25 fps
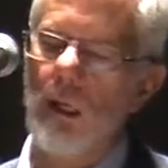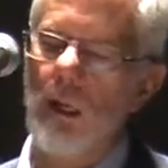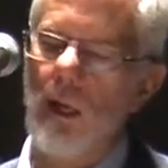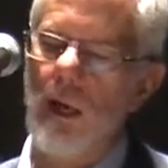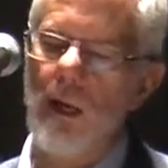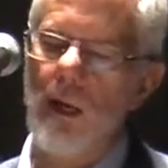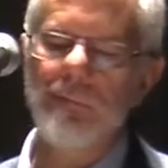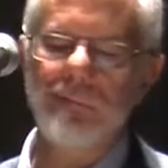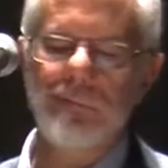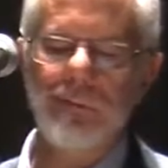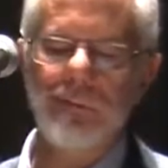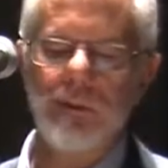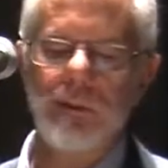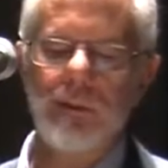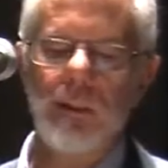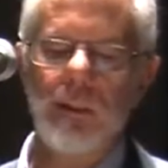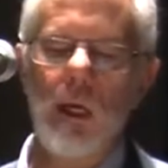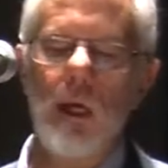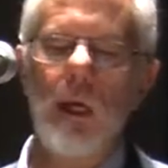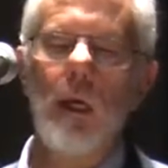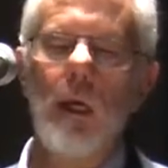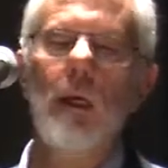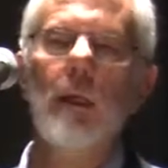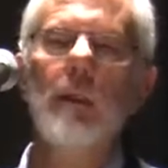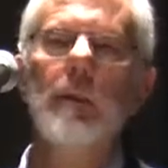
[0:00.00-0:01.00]

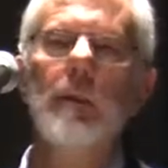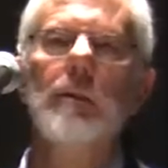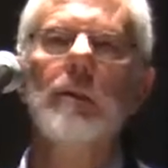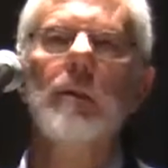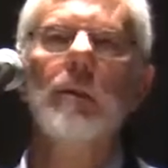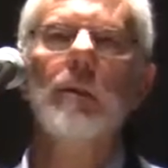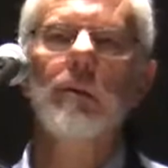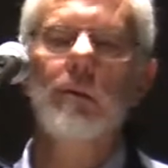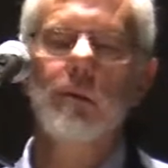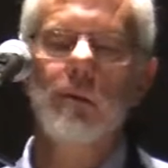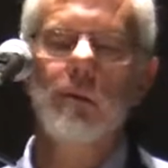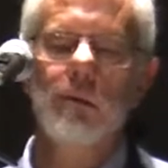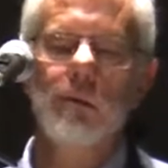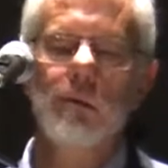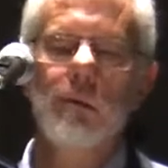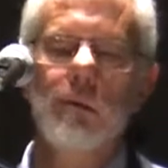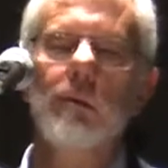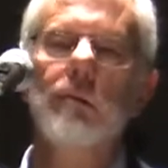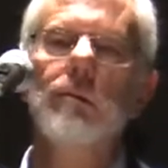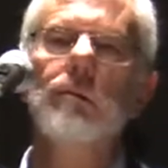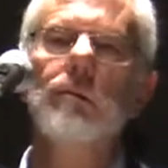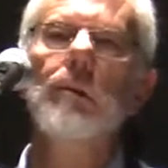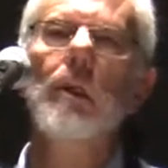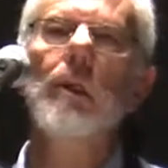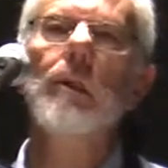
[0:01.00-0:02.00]
emphasized
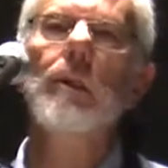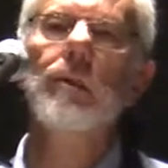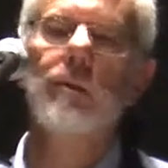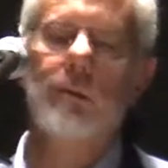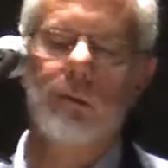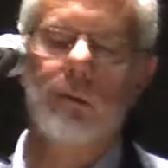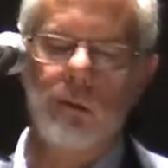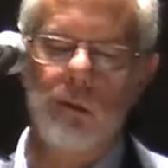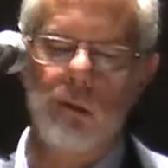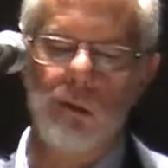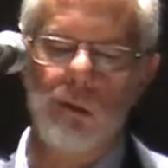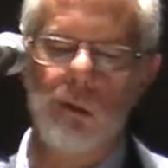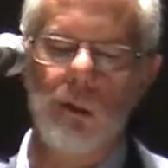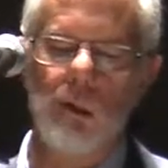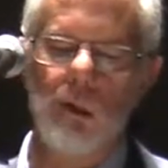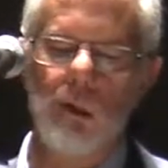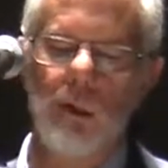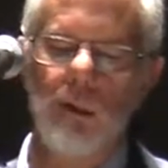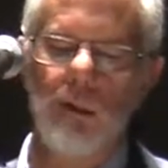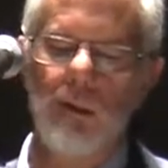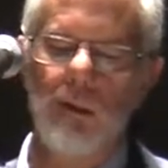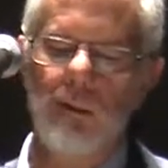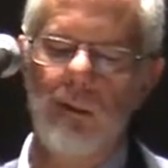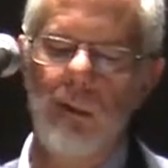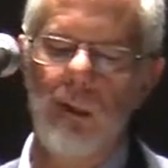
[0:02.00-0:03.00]

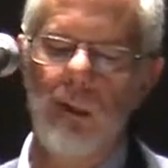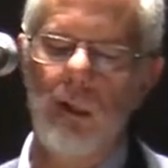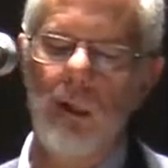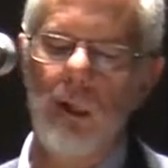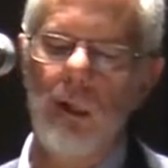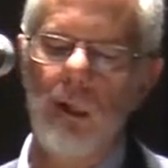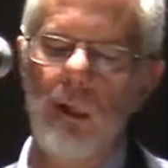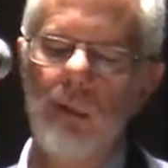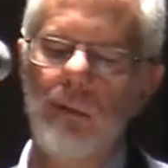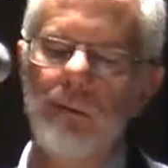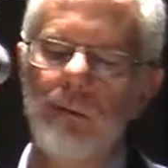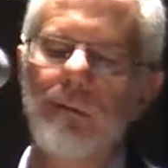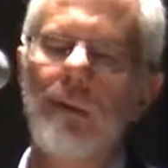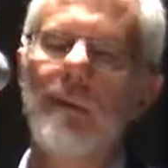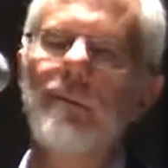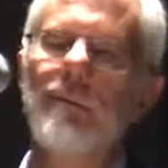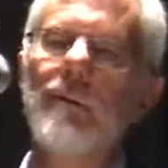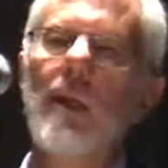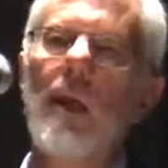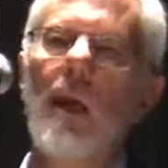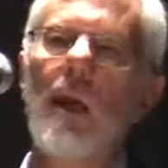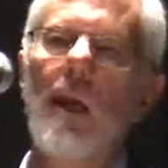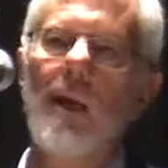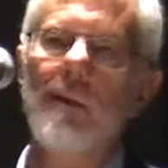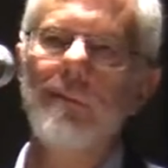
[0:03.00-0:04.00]
withdrawal from
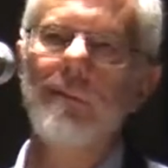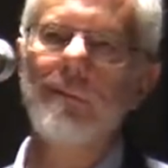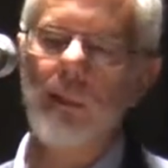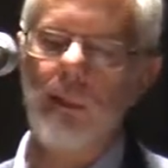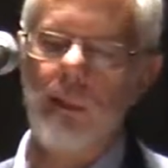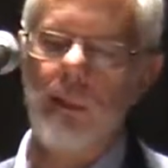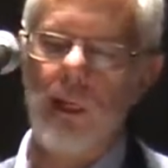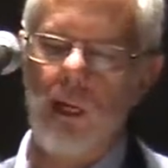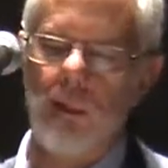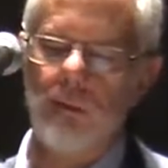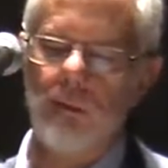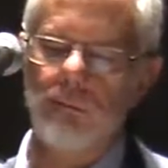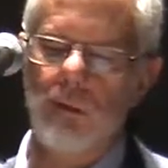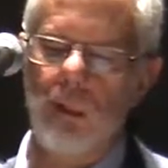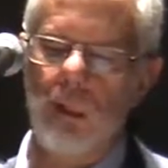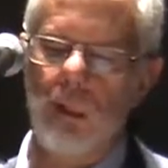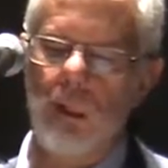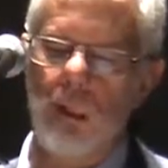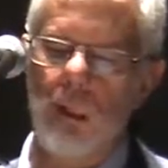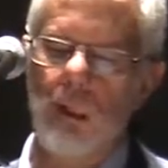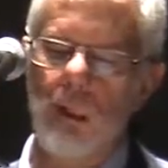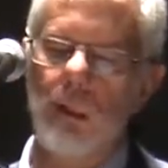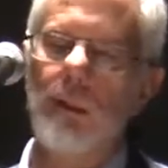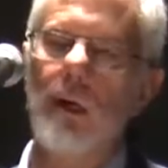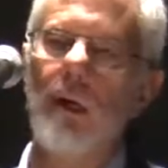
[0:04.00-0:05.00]
the everyday
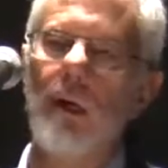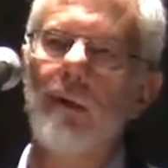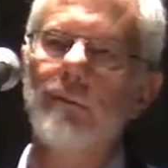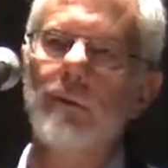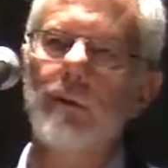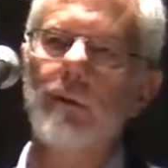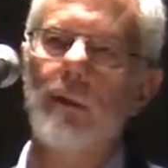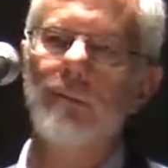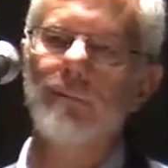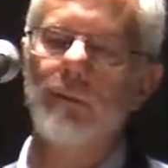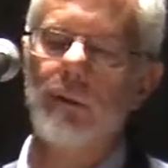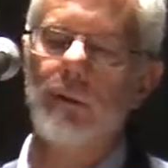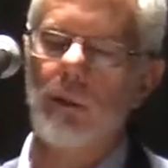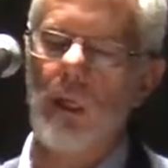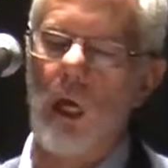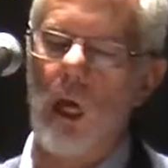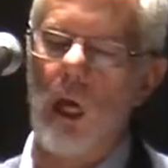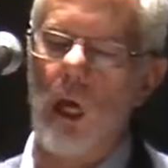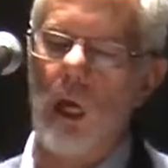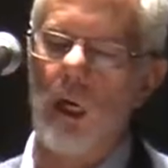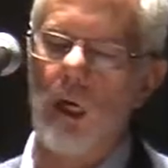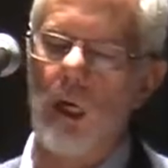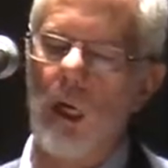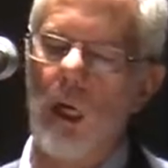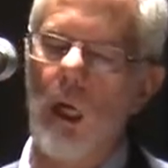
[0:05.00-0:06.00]
world of
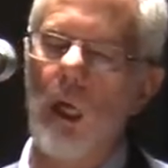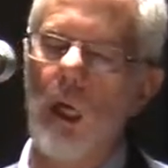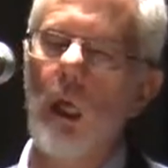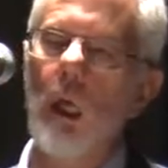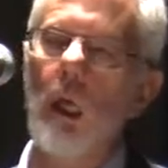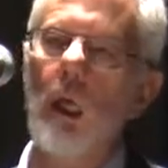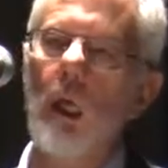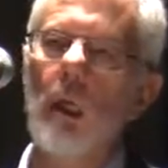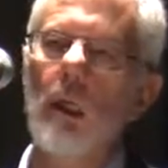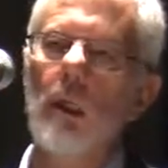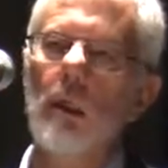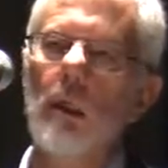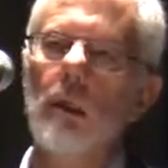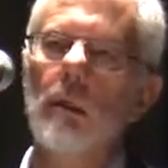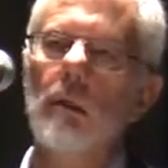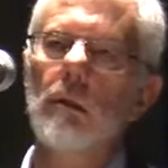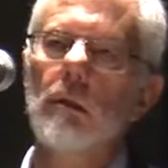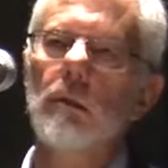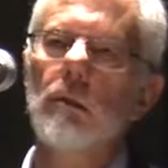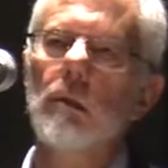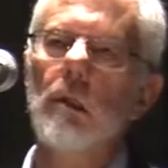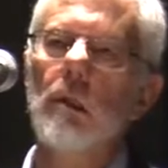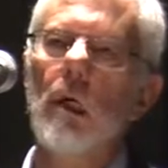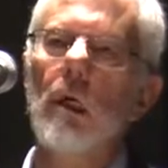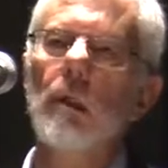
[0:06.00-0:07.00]
samsara,
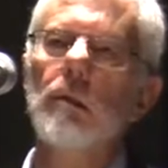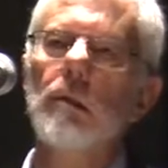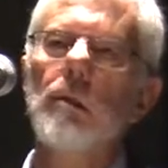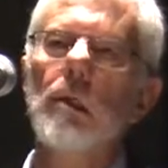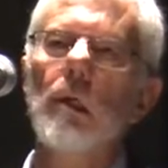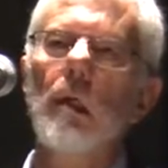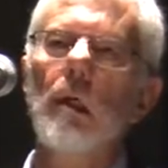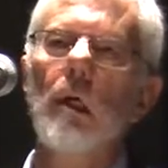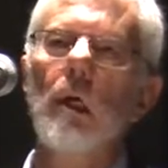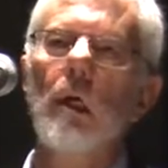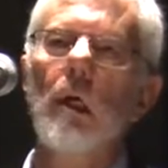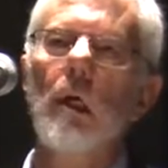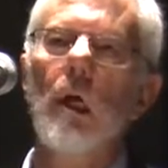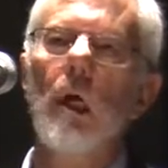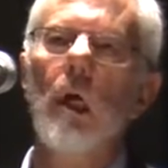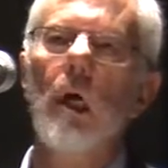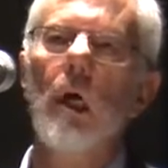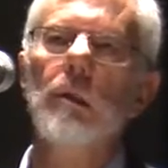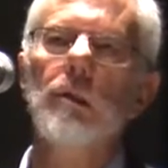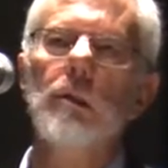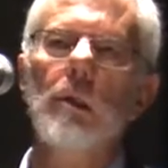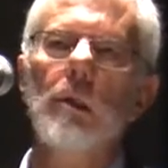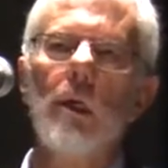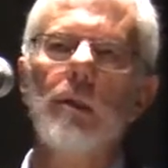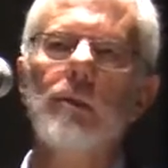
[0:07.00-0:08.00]
not
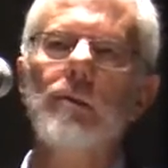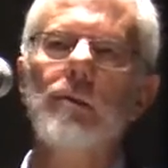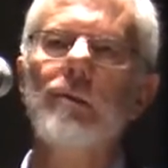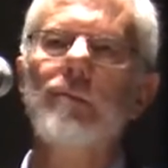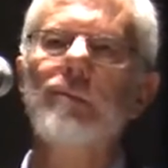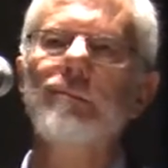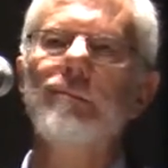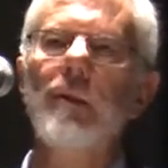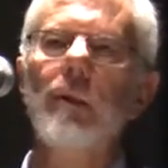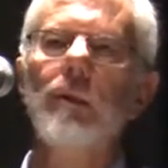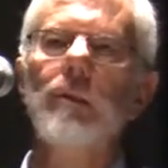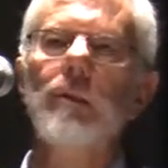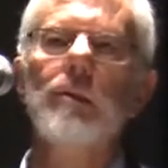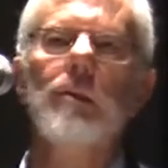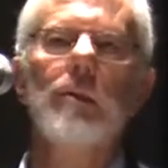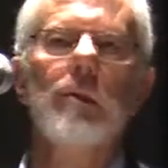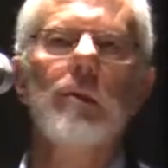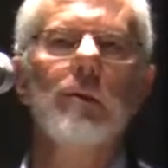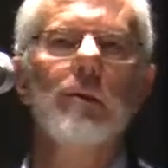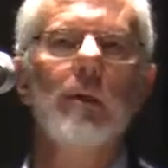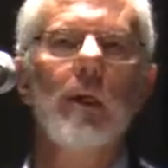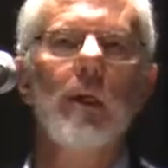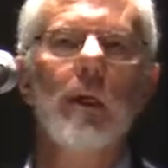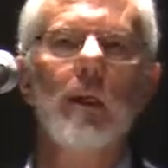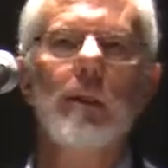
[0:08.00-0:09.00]
adjustment
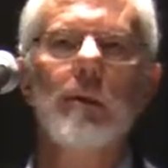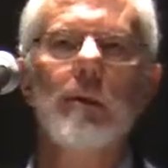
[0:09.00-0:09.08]
to it.